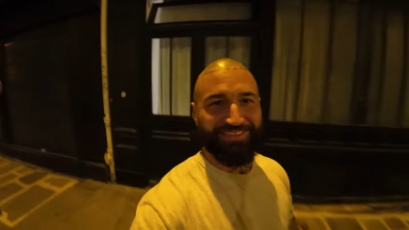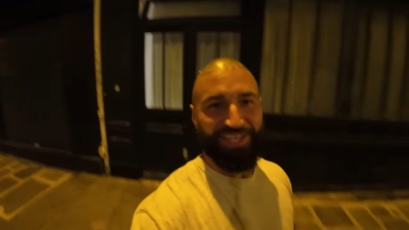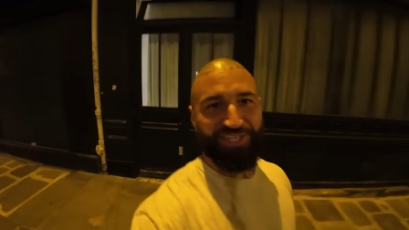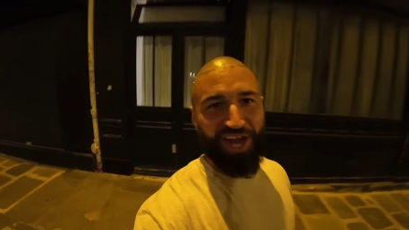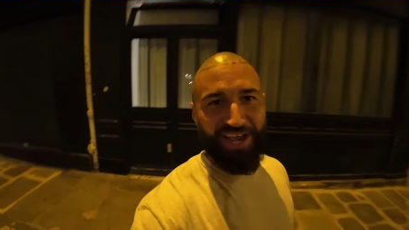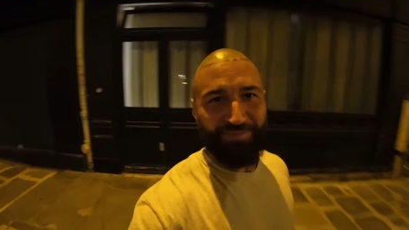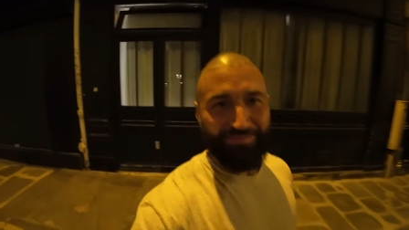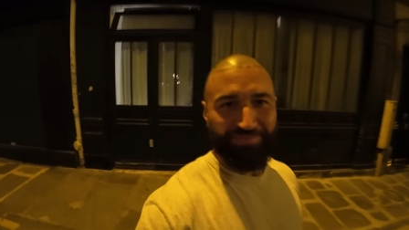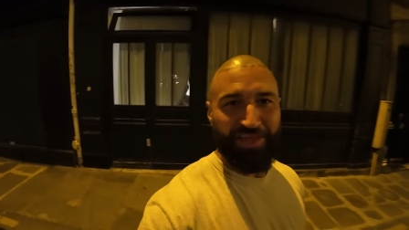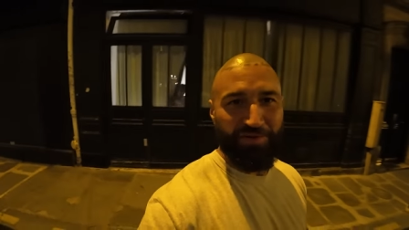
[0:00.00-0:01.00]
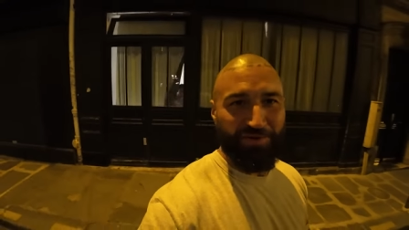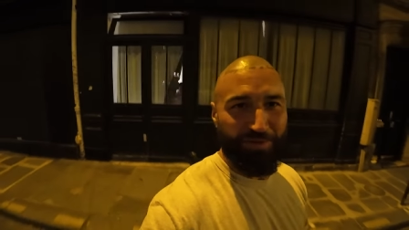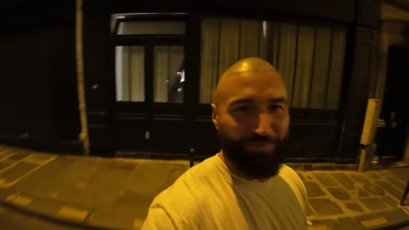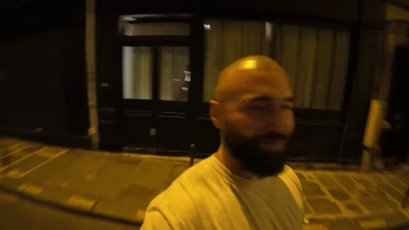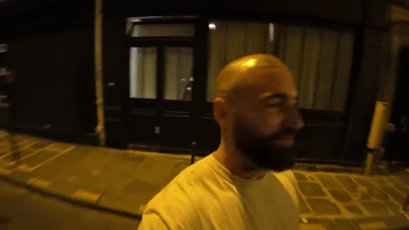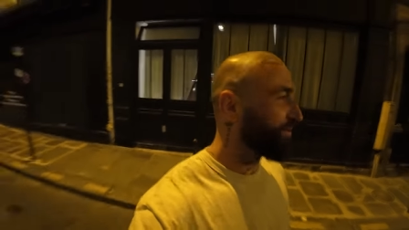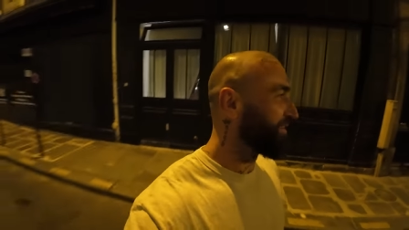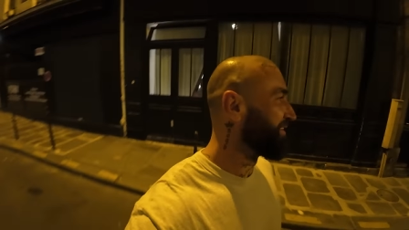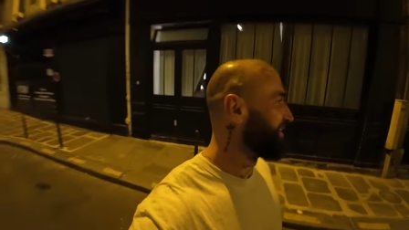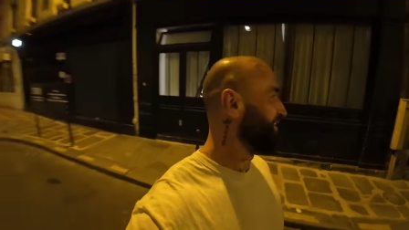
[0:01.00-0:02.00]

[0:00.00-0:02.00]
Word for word: They're shame. They don't want to open the door.